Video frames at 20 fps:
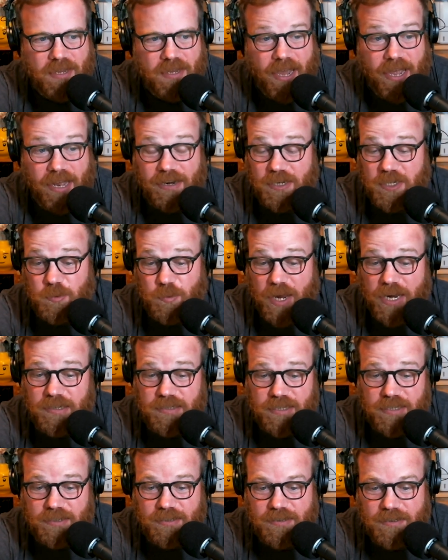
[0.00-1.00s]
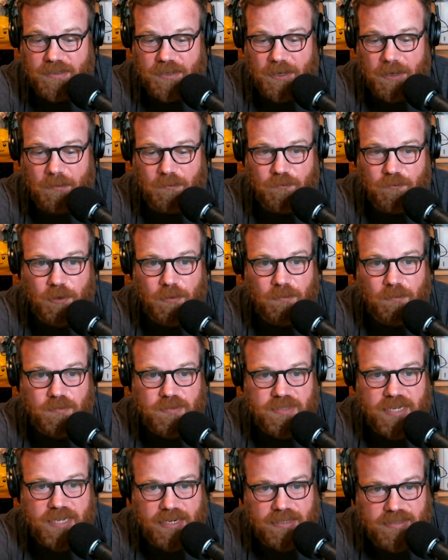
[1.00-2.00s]
had expected um, from
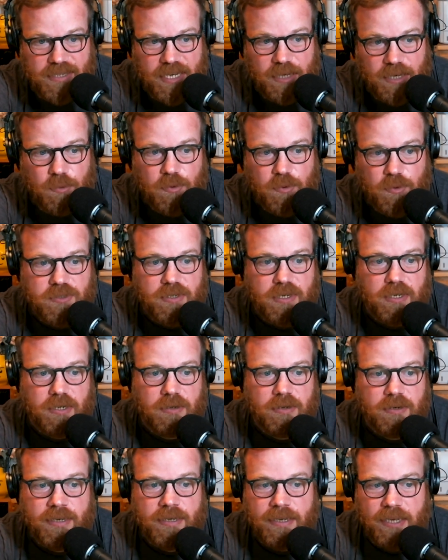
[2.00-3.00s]
data tables and